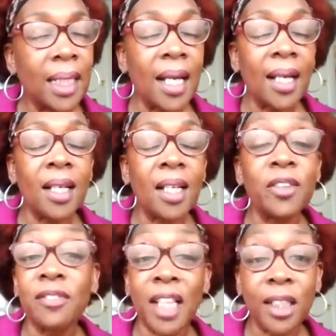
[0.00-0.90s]

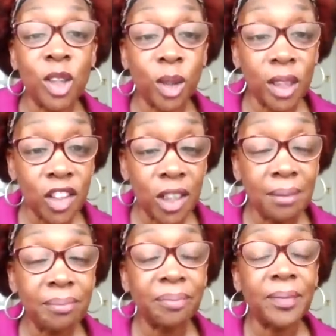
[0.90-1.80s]
reflexology,
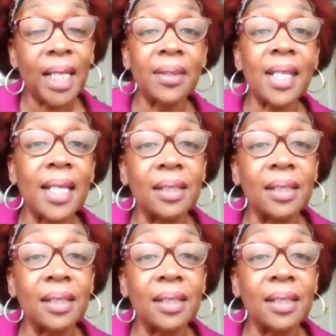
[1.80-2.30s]
and then